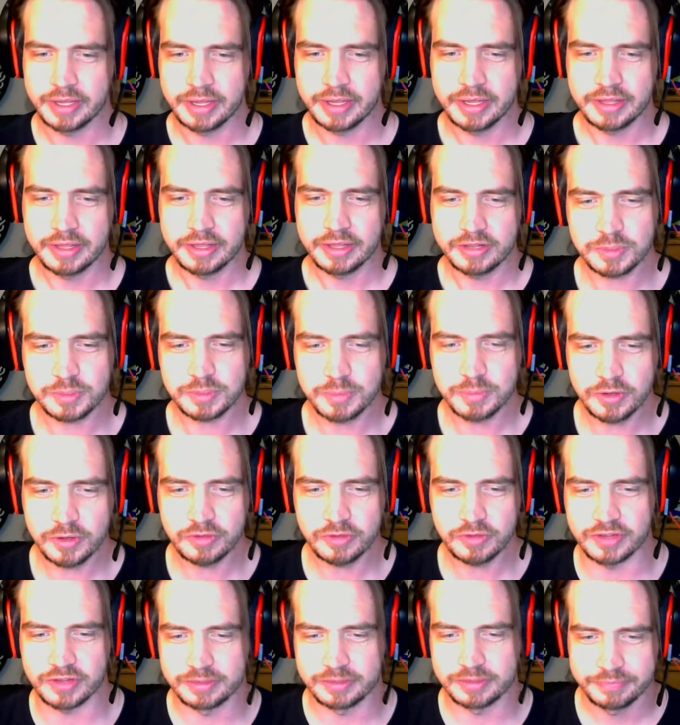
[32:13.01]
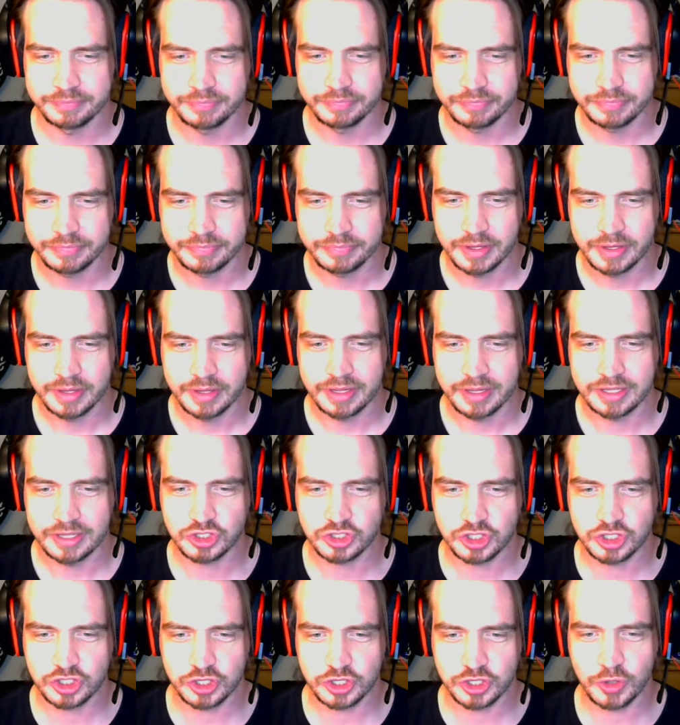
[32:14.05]
This movie is
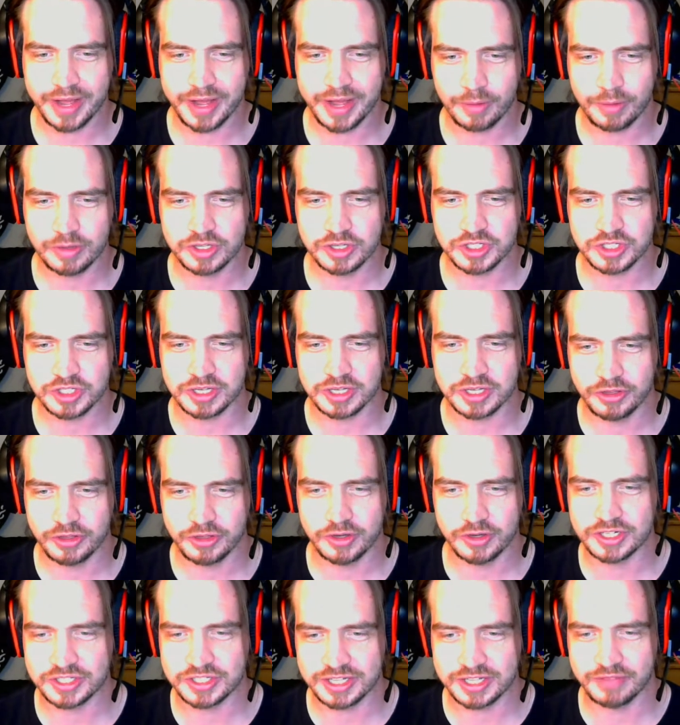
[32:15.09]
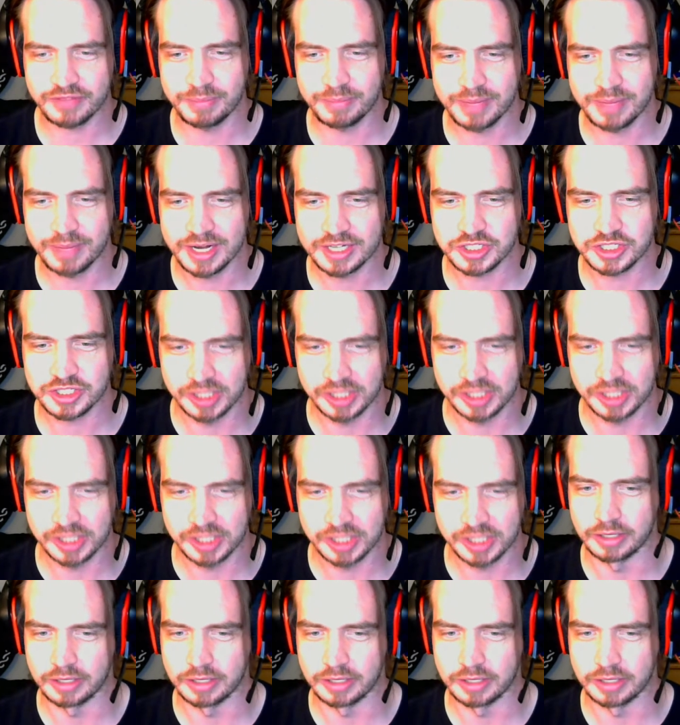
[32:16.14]
2 hours and 37 minutes long.